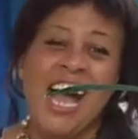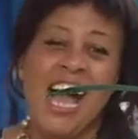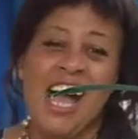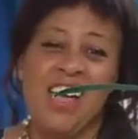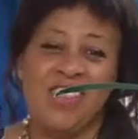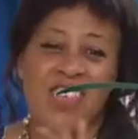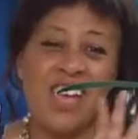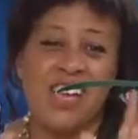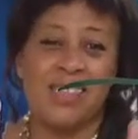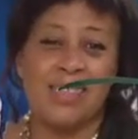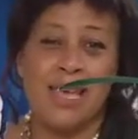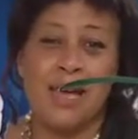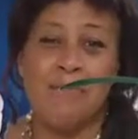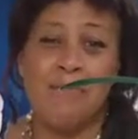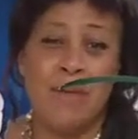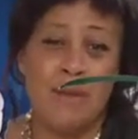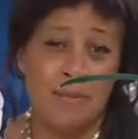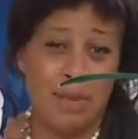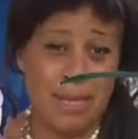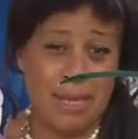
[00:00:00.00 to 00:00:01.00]
I think some
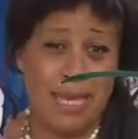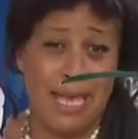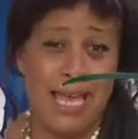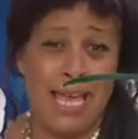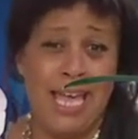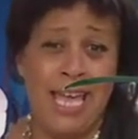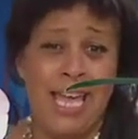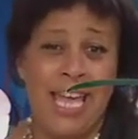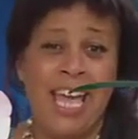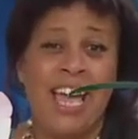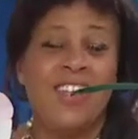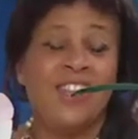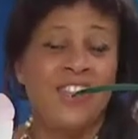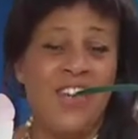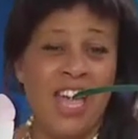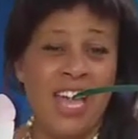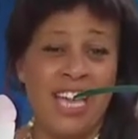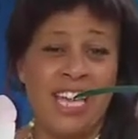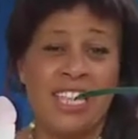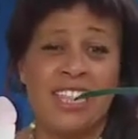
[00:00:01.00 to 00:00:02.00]
people say,
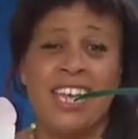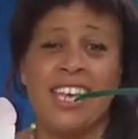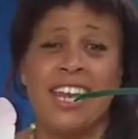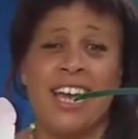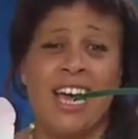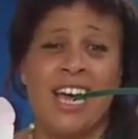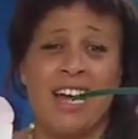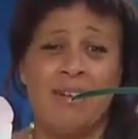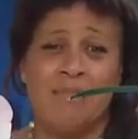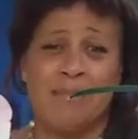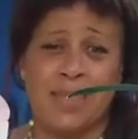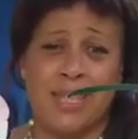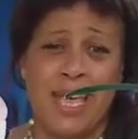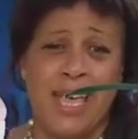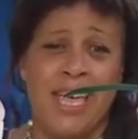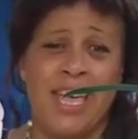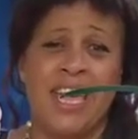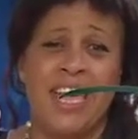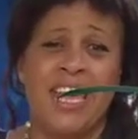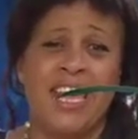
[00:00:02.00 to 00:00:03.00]
thinking that I'm
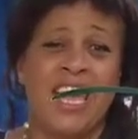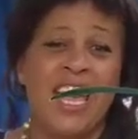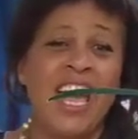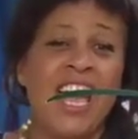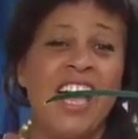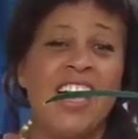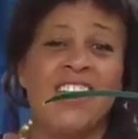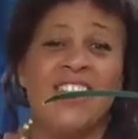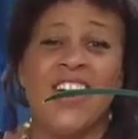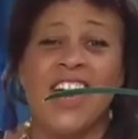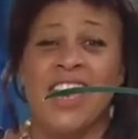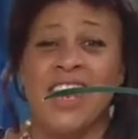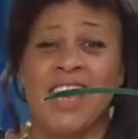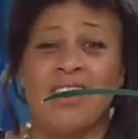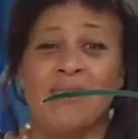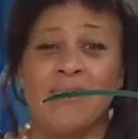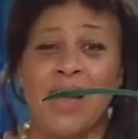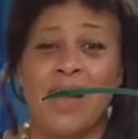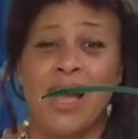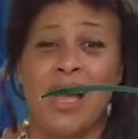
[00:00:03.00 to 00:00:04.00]
saying that
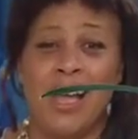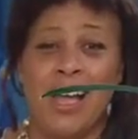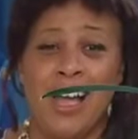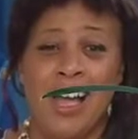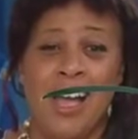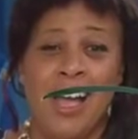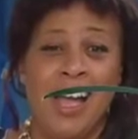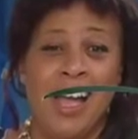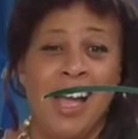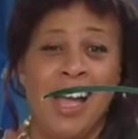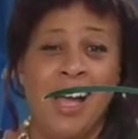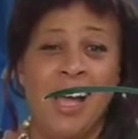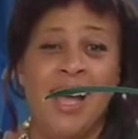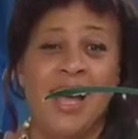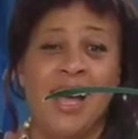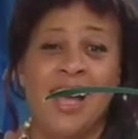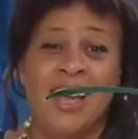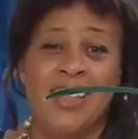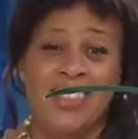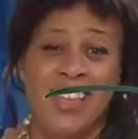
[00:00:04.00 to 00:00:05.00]
I'm
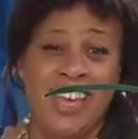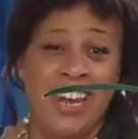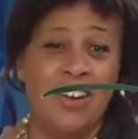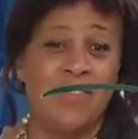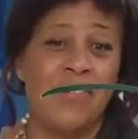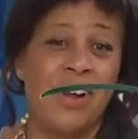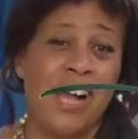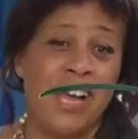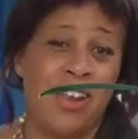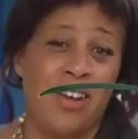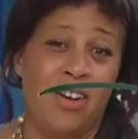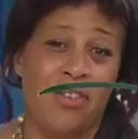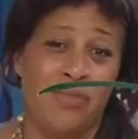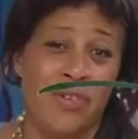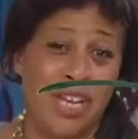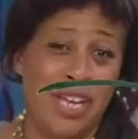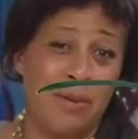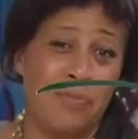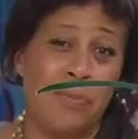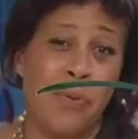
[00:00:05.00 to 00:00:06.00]
that I write or
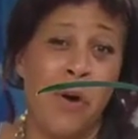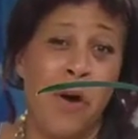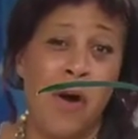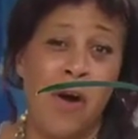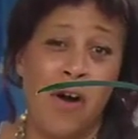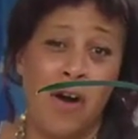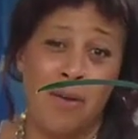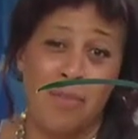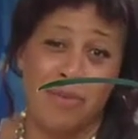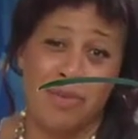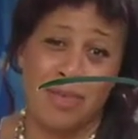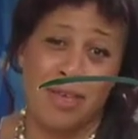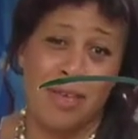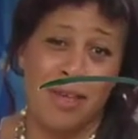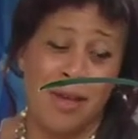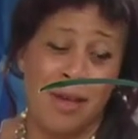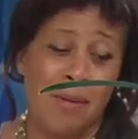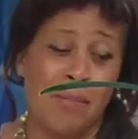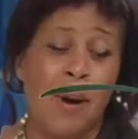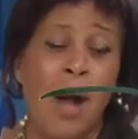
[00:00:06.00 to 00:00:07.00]
read poems.
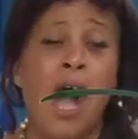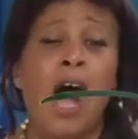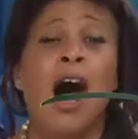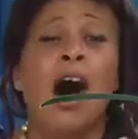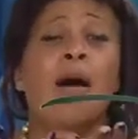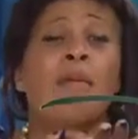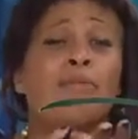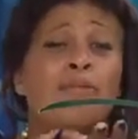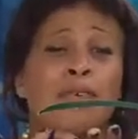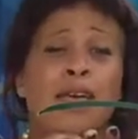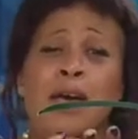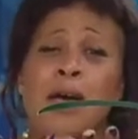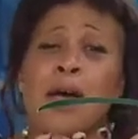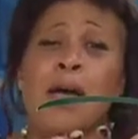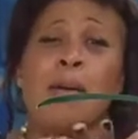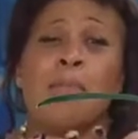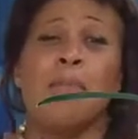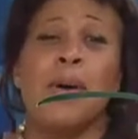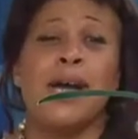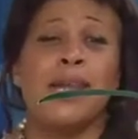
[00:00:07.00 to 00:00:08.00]
Poems.
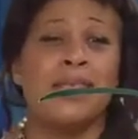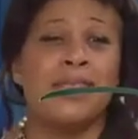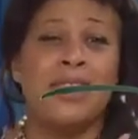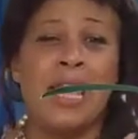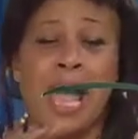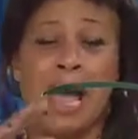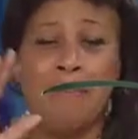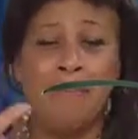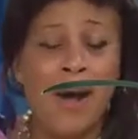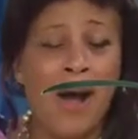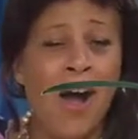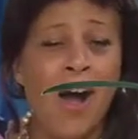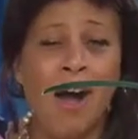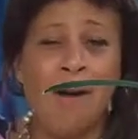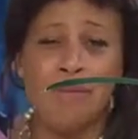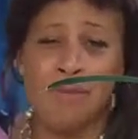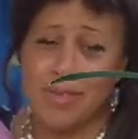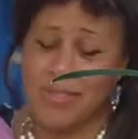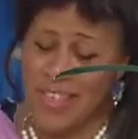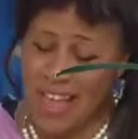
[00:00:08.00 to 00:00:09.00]
But it's not
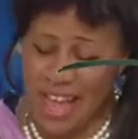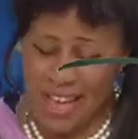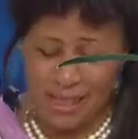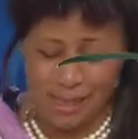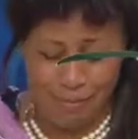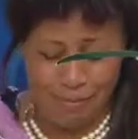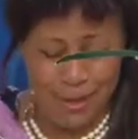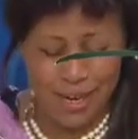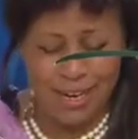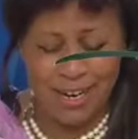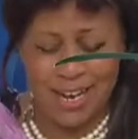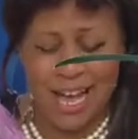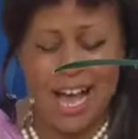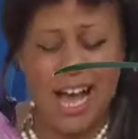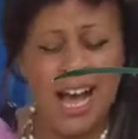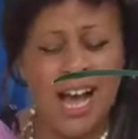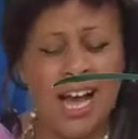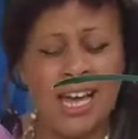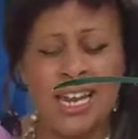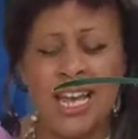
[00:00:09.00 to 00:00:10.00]
poems, thanks be to
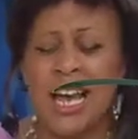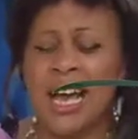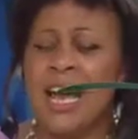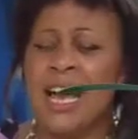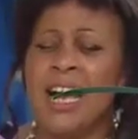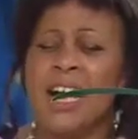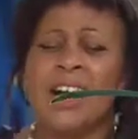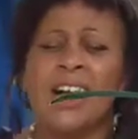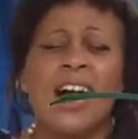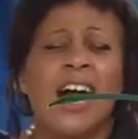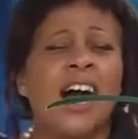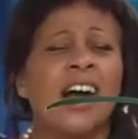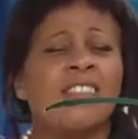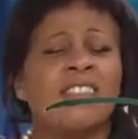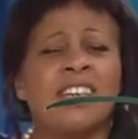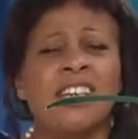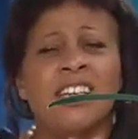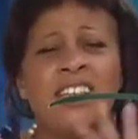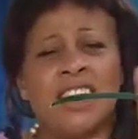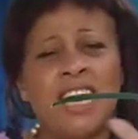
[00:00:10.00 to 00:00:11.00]
God. God
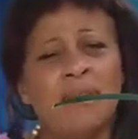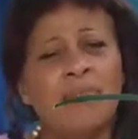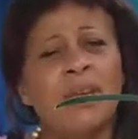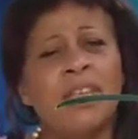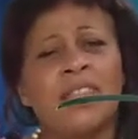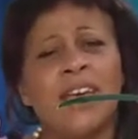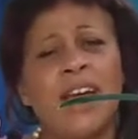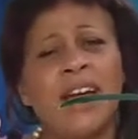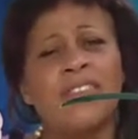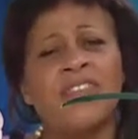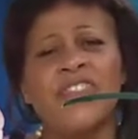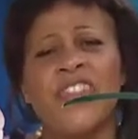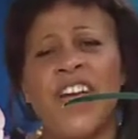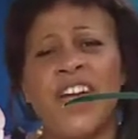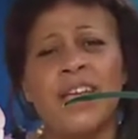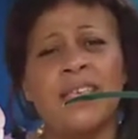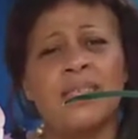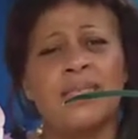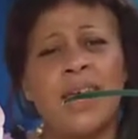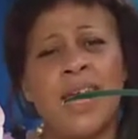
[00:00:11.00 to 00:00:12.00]
didn't give me that
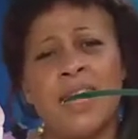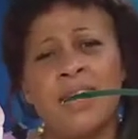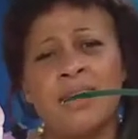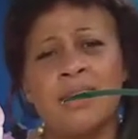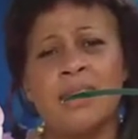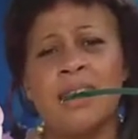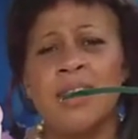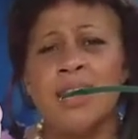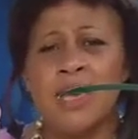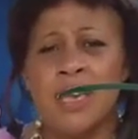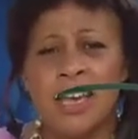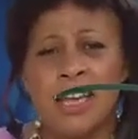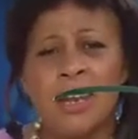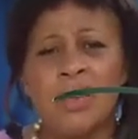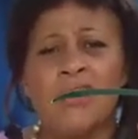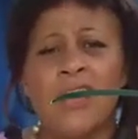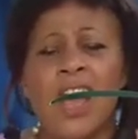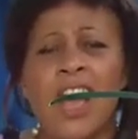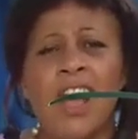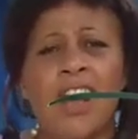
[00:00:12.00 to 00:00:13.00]
thanks, and
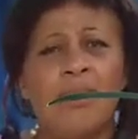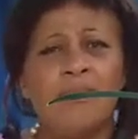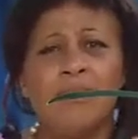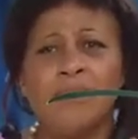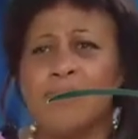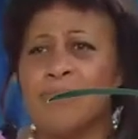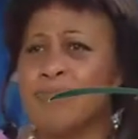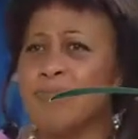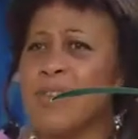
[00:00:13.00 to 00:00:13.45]
it, um,